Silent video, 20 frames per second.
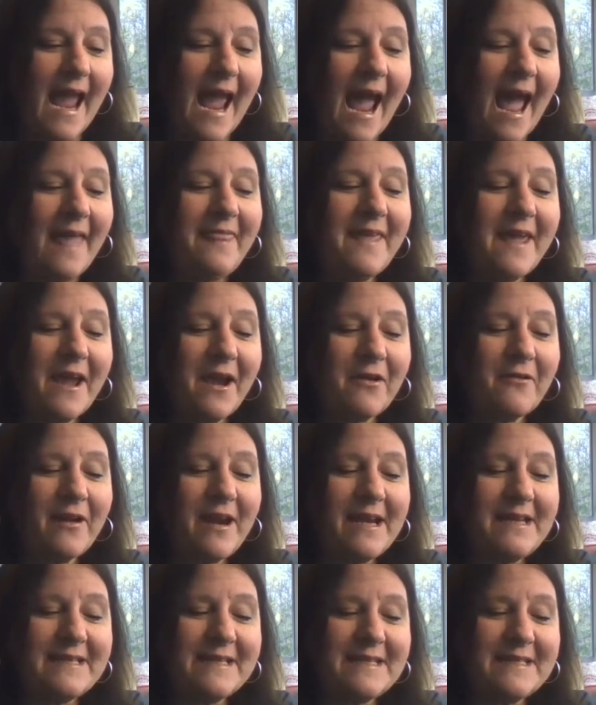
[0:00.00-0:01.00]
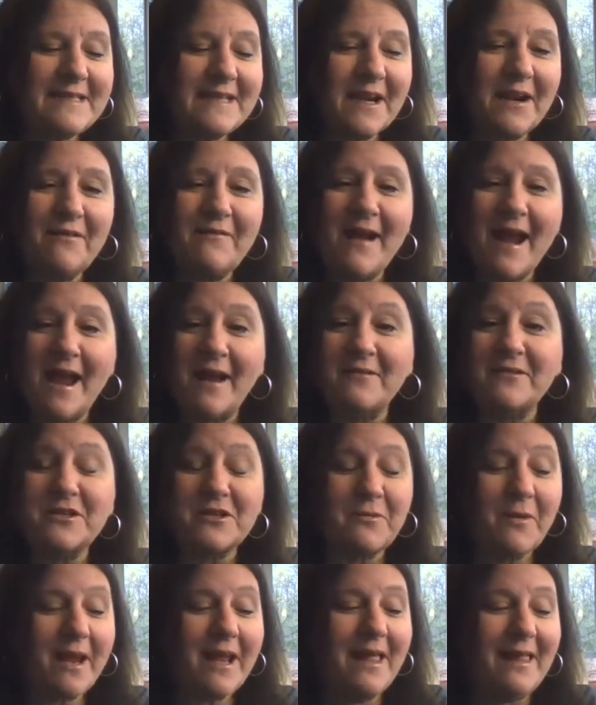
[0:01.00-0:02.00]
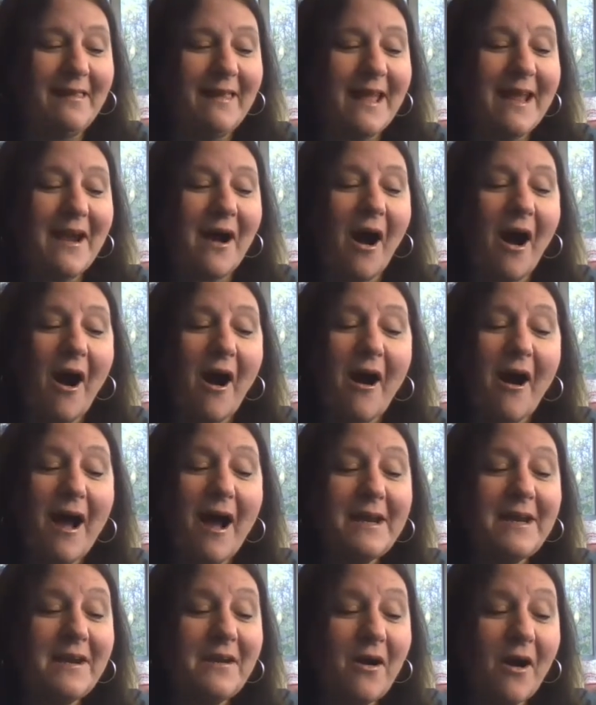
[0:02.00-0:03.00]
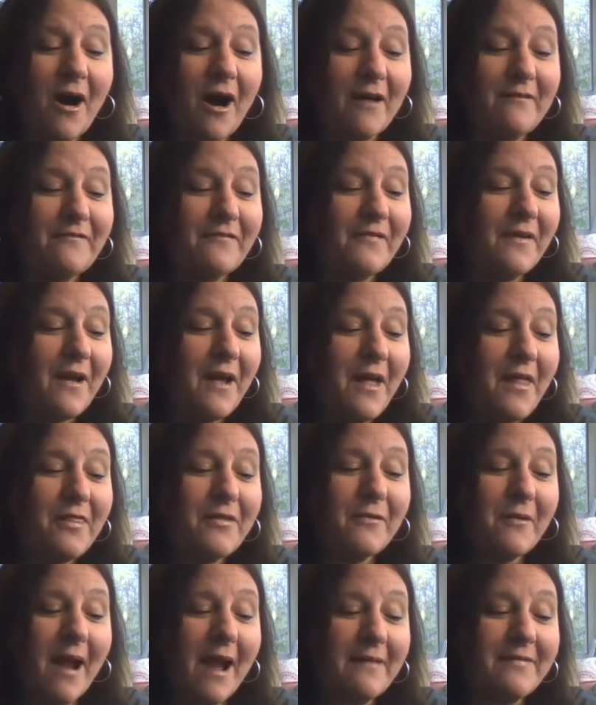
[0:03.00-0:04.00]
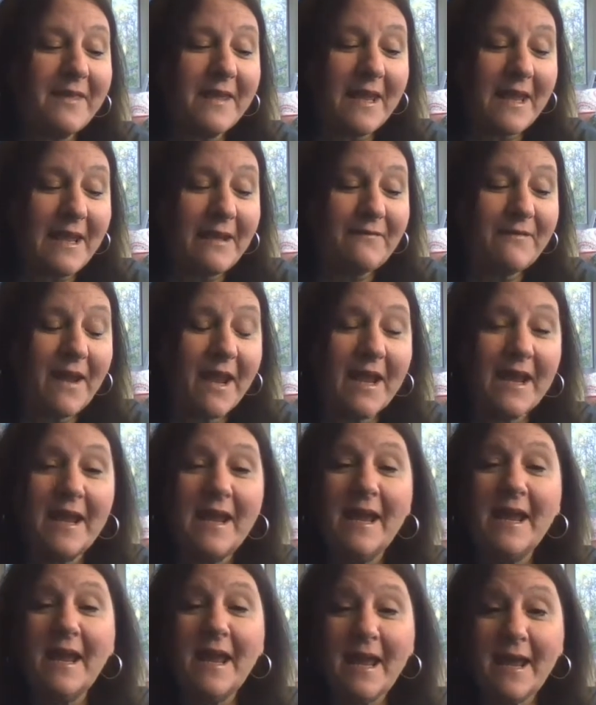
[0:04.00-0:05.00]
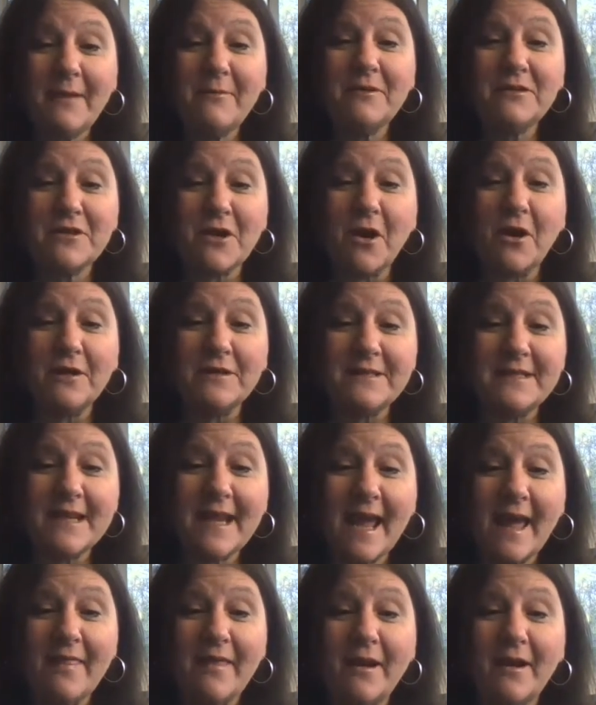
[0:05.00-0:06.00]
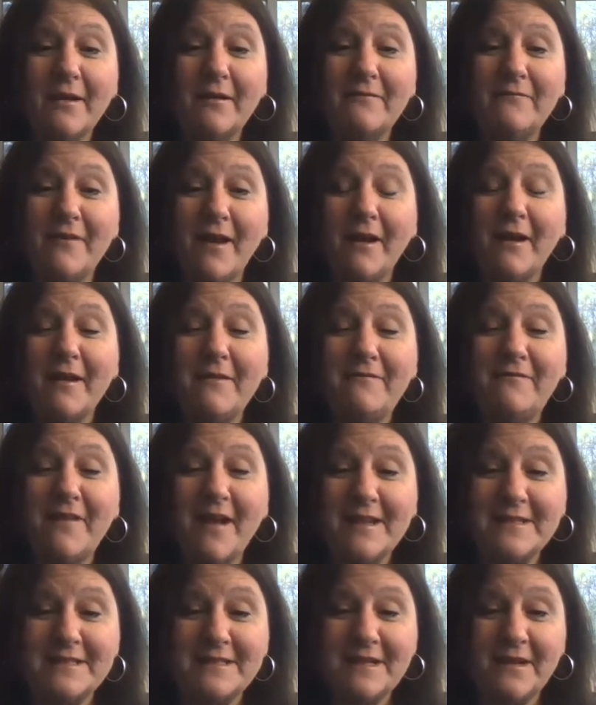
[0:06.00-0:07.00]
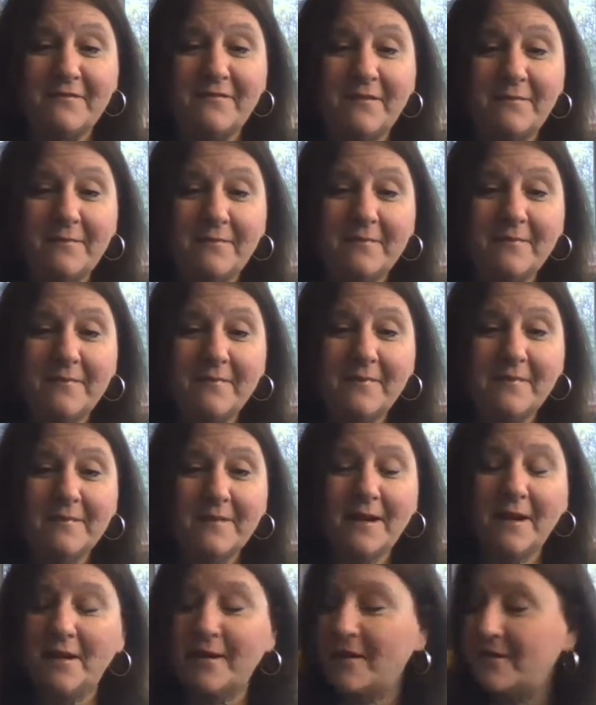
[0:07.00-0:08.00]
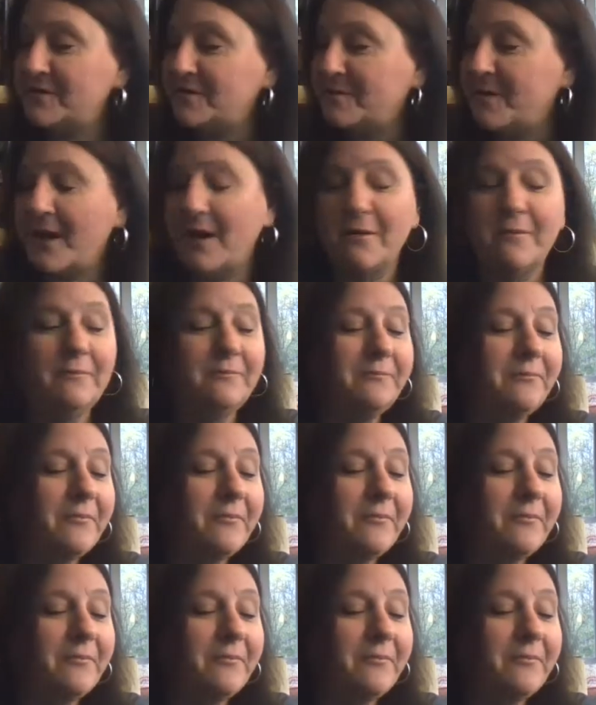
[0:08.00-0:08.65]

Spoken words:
And they agreed to stick around, twinkling on and off throughout the evening. It was altogether very festive. There goes Poe.